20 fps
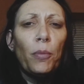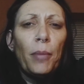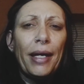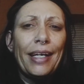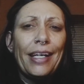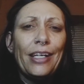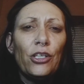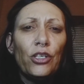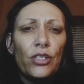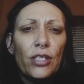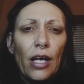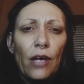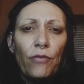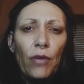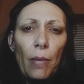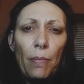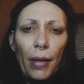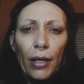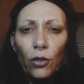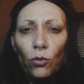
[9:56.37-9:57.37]
making yourself
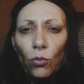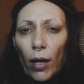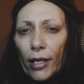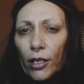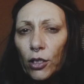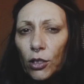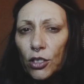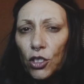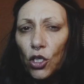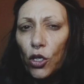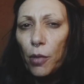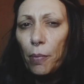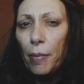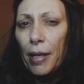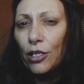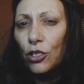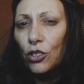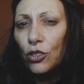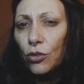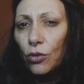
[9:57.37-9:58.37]
a better rider is going to
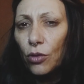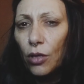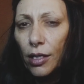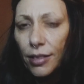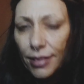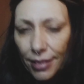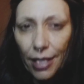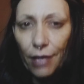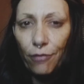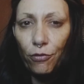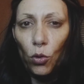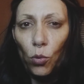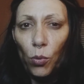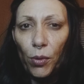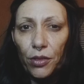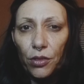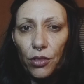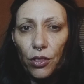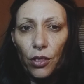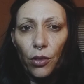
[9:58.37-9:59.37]
make you a safer
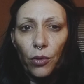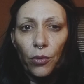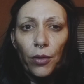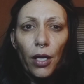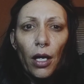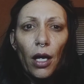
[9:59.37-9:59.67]
one too.